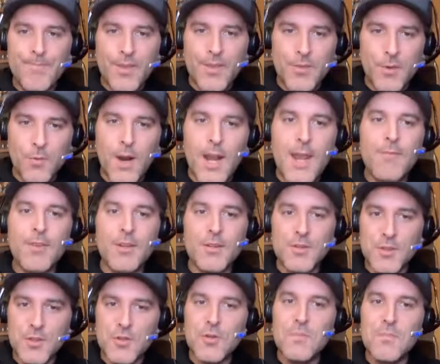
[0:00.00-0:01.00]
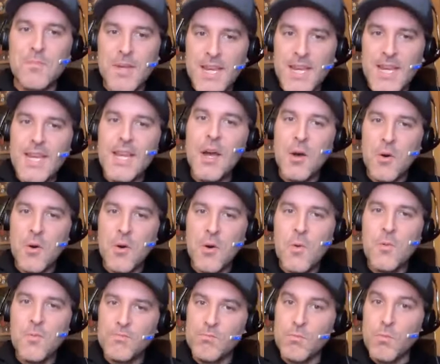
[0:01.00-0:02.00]
like the Ravens should be
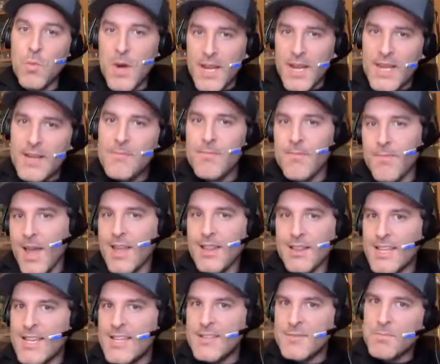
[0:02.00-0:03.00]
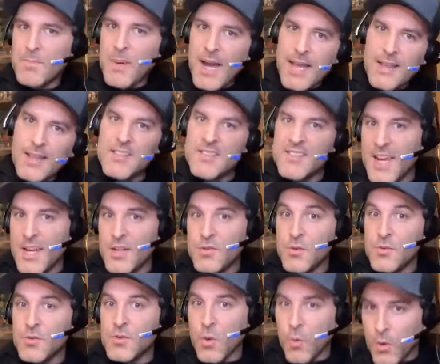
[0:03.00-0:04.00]
winning at least by, let's say,
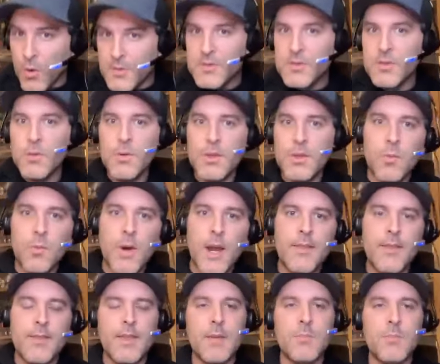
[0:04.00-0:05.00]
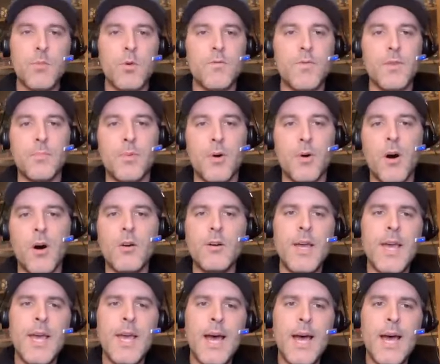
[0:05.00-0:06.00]
two scores with the way that they moved the ball.
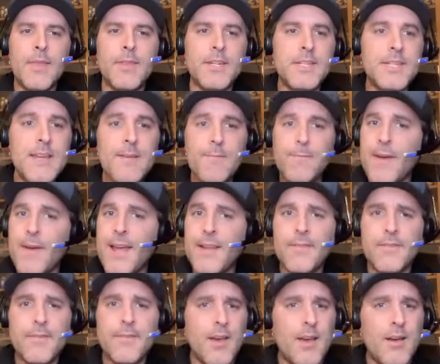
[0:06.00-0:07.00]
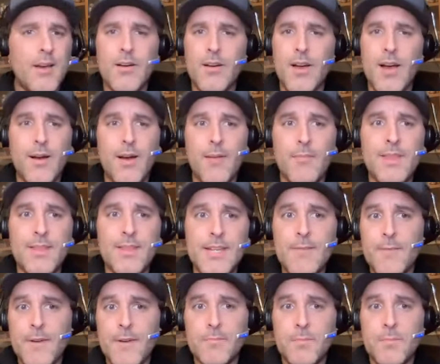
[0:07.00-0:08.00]
The defense, uh, I mean, the
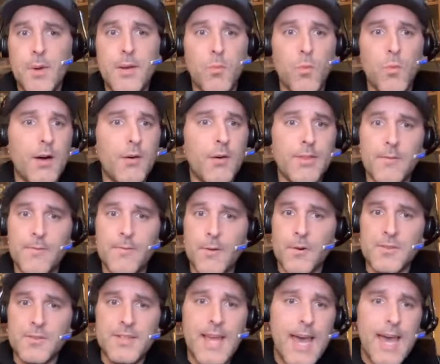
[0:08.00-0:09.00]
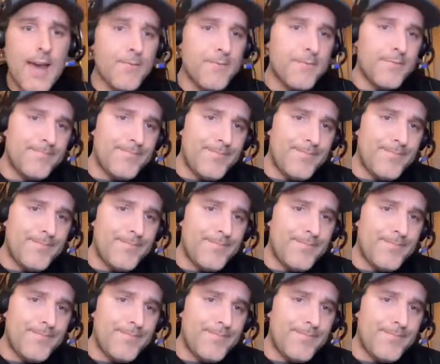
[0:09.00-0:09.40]
defense played well in the first half,